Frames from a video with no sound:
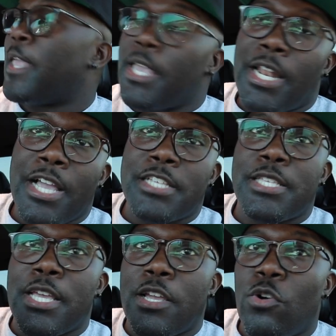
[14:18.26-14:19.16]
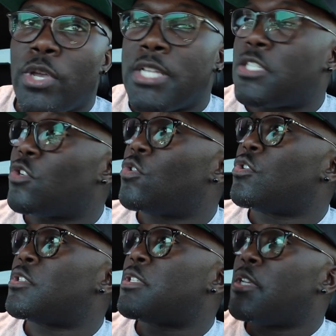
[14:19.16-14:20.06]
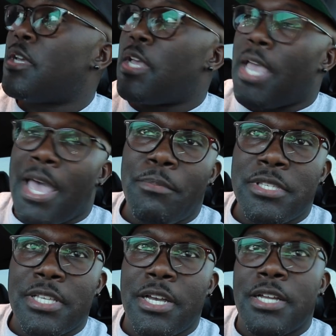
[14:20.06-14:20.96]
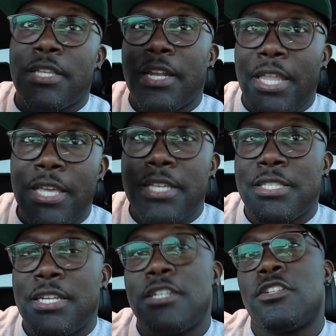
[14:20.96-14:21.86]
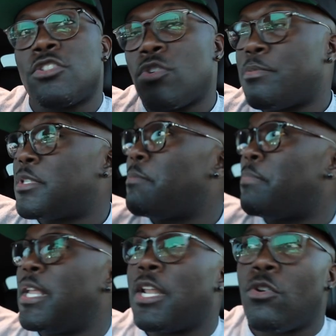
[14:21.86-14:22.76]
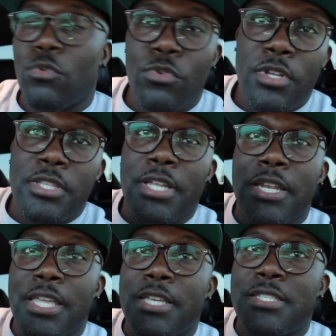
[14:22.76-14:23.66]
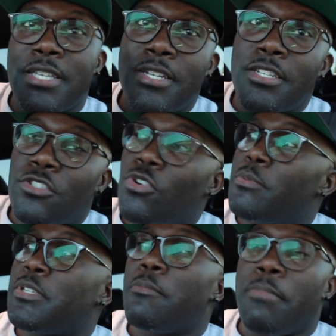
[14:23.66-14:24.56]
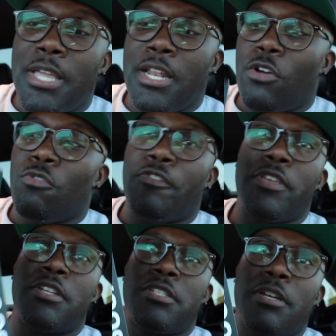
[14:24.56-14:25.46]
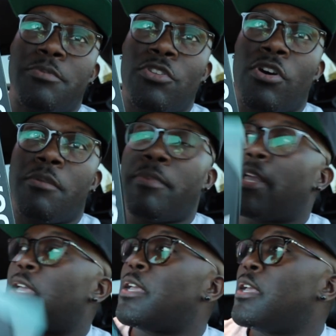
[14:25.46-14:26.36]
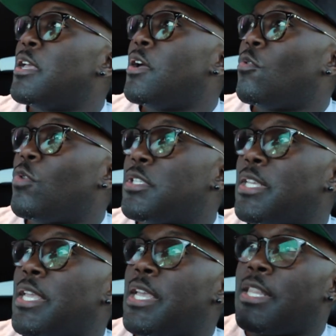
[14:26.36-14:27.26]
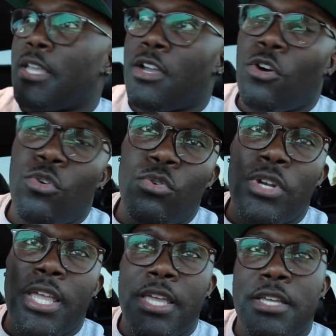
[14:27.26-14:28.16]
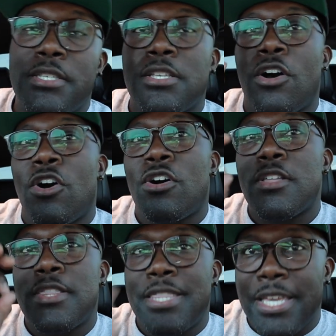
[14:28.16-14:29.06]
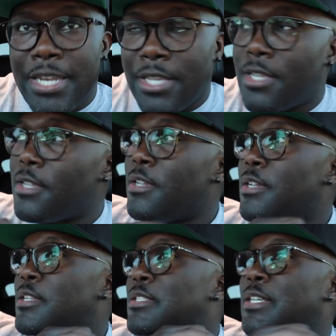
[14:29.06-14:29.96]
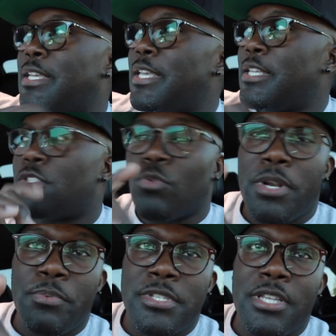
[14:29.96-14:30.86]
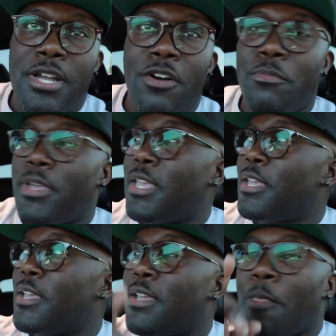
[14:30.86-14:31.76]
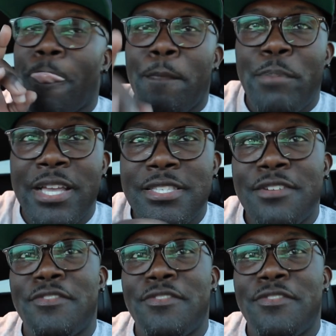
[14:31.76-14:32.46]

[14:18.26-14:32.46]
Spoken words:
yeah, like I said, go get yours. Amazon, the link is in the description below. The link is in the description below for your jump starter, man. Once again, the code is Authentic to get 20% off, man. Back to the